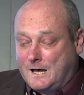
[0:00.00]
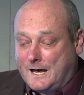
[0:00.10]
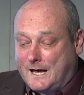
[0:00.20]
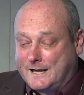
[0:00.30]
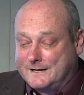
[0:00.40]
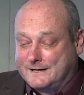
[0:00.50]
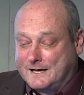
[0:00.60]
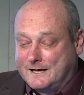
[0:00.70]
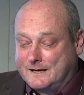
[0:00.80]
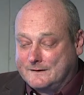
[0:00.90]
And
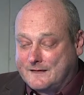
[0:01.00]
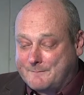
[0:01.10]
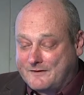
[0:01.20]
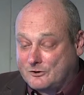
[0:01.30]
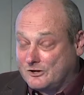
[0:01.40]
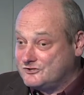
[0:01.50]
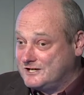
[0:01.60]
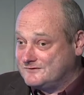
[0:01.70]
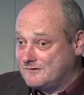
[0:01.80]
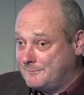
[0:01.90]
that methodology
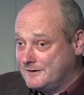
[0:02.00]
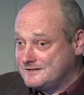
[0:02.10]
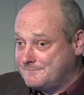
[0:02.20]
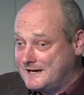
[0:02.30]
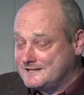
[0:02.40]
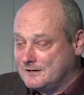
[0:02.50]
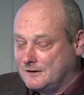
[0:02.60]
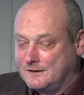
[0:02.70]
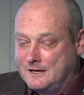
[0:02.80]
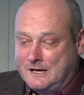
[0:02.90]
is robust based
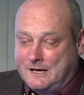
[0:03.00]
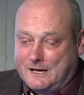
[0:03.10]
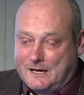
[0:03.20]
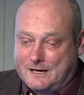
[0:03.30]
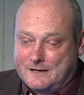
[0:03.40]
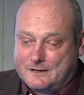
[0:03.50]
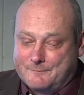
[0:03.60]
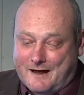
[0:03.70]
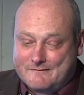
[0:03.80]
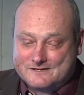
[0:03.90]
on
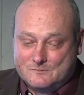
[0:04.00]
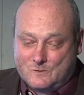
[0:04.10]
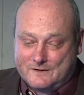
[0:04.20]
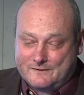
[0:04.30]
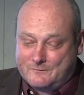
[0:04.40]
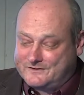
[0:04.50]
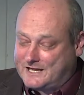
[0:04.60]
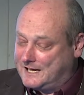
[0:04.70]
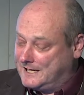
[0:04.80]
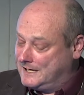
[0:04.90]
comparison with
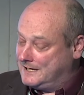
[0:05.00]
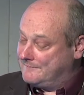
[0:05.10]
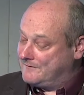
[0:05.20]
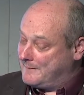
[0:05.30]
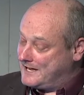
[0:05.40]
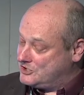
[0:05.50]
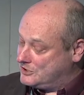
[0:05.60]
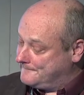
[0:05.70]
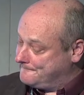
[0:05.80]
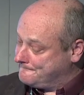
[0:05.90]
daily
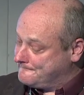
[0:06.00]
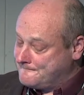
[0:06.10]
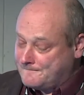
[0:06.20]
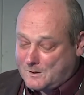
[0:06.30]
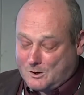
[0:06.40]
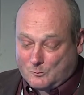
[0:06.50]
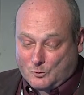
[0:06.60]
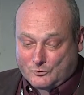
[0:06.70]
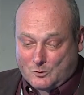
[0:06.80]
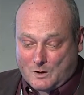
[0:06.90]
information on
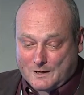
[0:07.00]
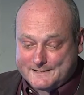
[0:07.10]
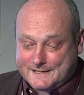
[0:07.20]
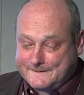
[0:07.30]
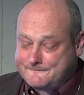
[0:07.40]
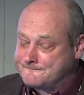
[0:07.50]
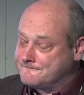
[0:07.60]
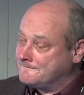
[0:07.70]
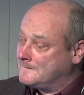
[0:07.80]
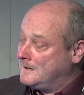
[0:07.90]
water quality.
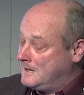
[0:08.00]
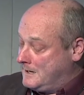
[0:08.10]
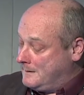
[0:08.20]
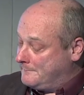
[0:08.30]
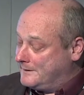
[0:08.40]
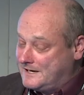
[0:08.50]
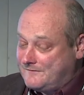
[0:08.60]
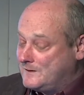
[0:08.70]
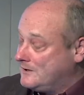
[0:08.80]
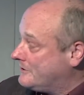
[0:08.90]
But
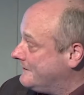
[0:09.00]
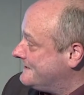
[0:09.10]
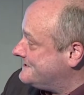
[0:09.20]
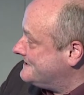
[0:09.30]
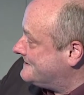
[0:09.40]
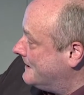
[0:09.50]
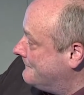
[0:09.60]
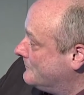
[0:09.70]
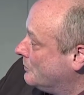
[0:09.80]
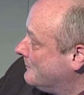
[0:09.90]
if we look at, this is
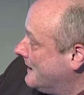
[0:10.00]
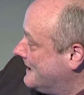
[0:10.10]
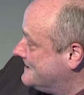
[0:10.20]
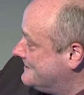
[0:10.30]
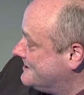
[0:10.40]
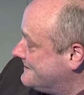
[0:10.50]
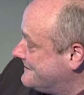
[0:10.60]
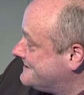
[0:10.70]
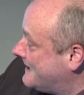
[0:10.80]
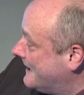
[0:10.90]
normalized in terms of the
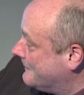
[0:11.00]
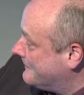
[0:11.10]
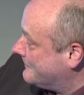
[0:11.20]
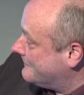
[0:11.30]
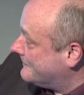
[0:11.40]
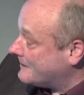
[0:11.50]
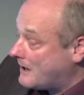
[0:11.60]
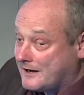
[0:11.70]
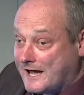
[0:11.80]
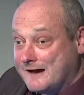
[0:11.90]
scale, but the
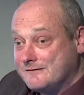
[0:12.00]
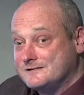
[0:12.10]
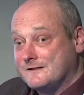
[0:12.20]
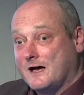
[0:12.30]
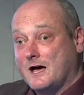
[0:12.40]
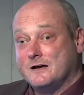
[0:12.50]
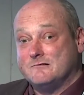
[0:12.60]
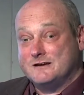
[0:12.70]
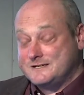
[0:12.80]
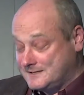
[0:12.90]
dark areas are the higher
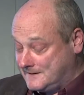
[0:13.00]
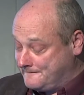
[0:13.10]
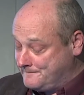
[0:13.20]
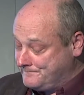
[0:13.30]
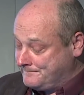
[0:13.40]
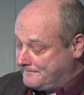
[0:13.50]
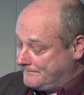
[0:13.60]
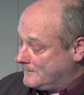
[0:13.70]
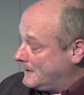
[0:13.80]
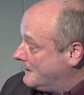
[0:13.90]
risk
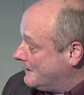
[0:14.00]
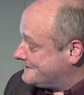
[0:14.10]
in our